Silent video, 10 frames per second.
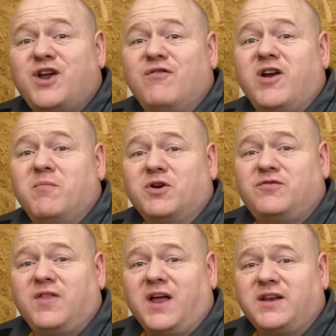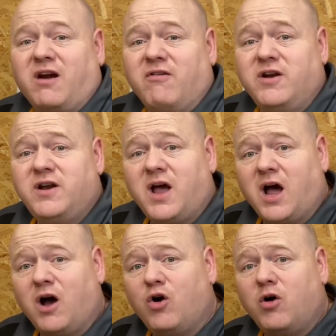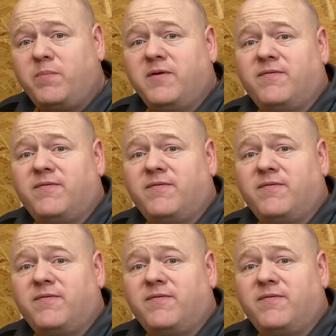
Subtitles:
you very much for that, Darren. I hope you